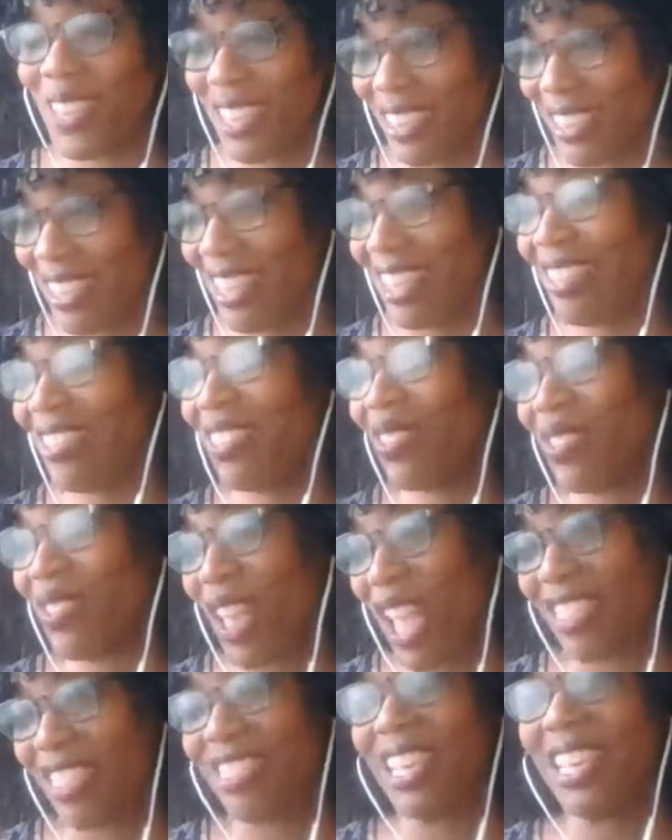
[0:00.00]
is.
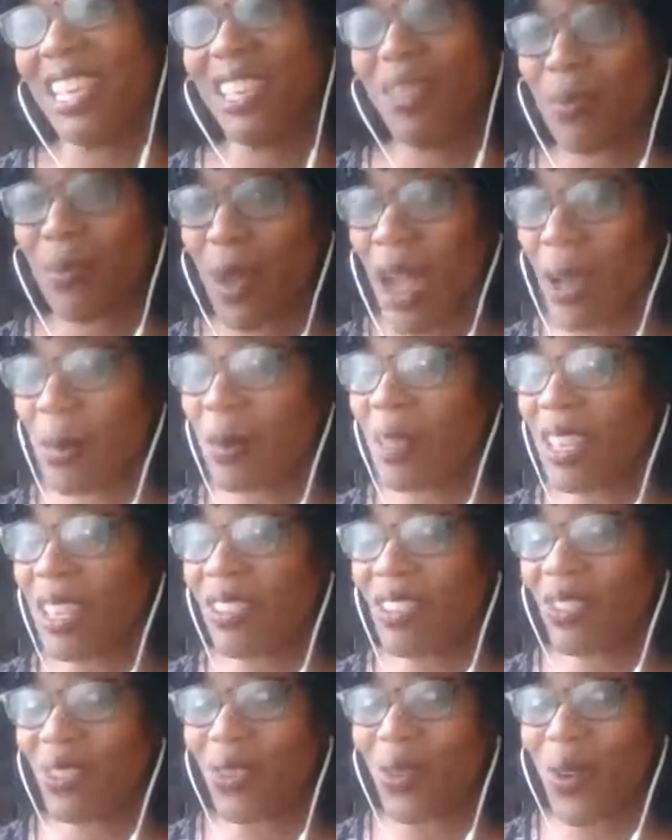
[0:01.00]
I think it probably is
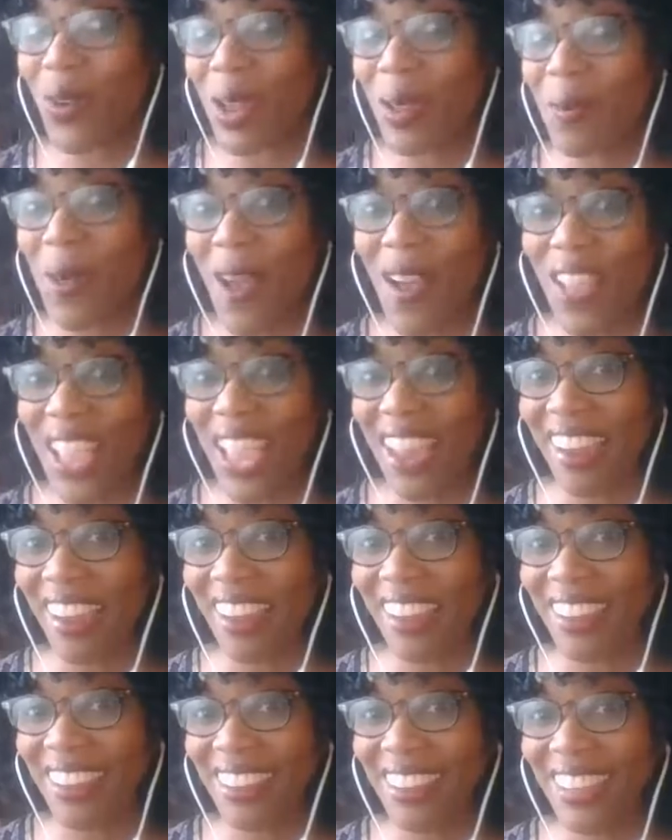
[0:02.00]
a story about
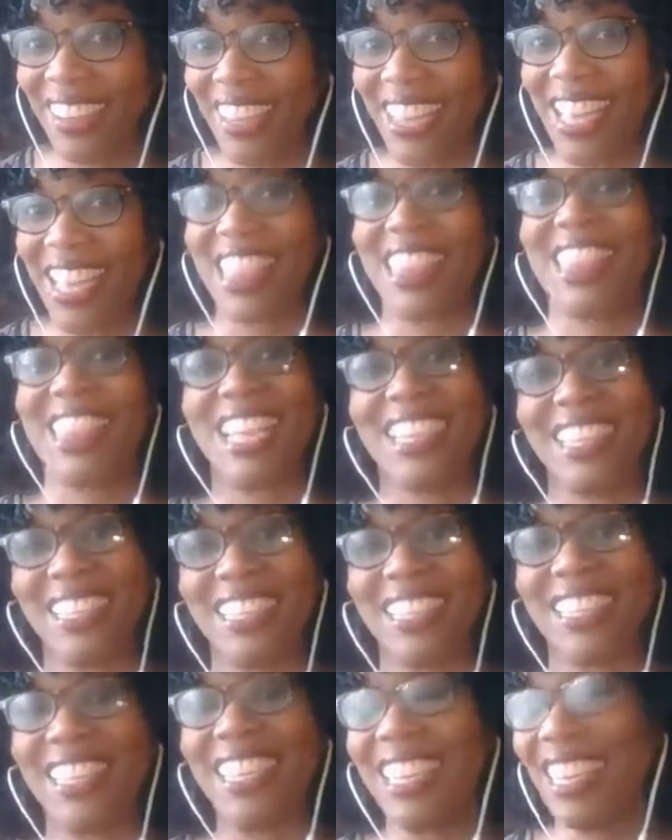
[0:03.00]
hair. Let's
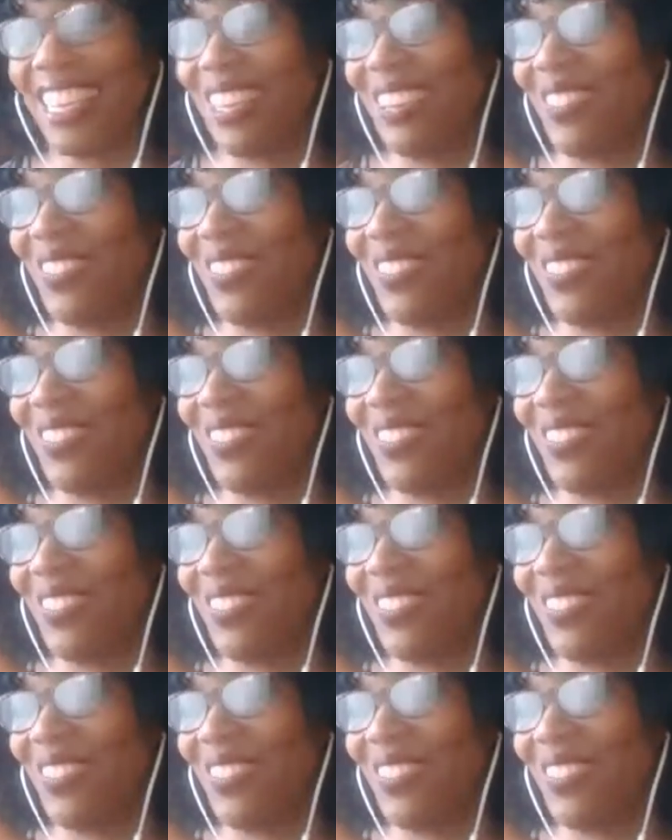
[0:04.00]
see.